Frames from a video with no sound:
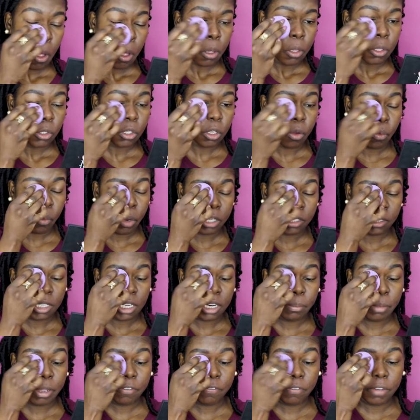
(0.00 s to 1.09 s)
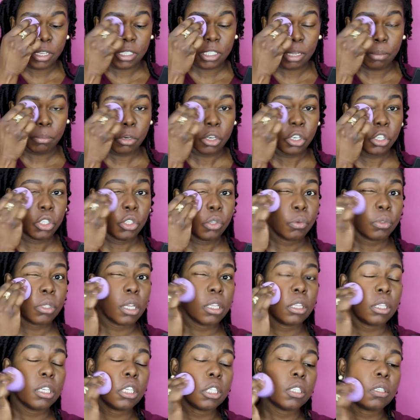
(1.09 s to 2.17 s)
So one side of my face, I'm gonna use
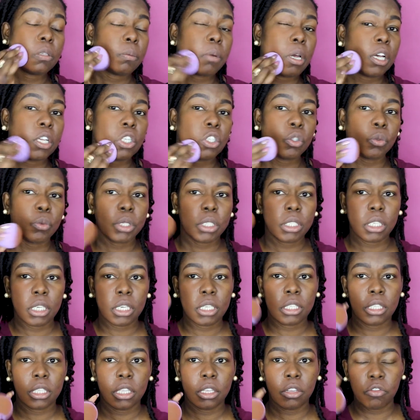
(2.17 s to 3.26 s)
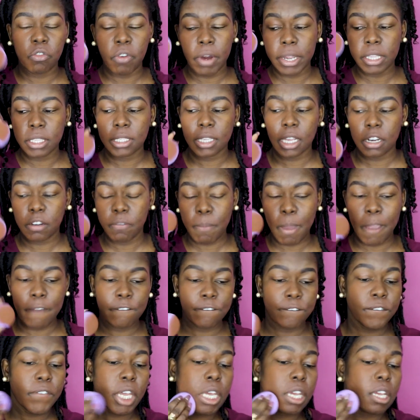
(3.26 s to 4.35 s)
the sponge, which is the right side of my
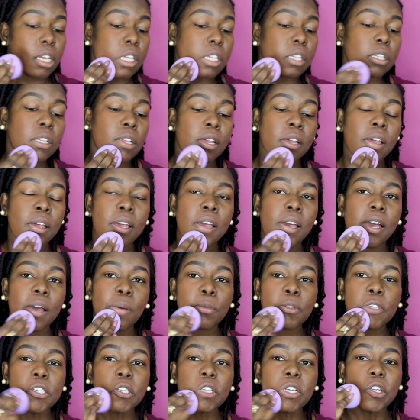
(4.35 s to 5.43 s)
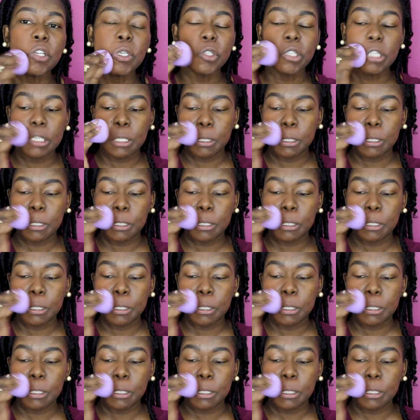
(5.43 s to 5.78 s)
face. I'm just gonna use the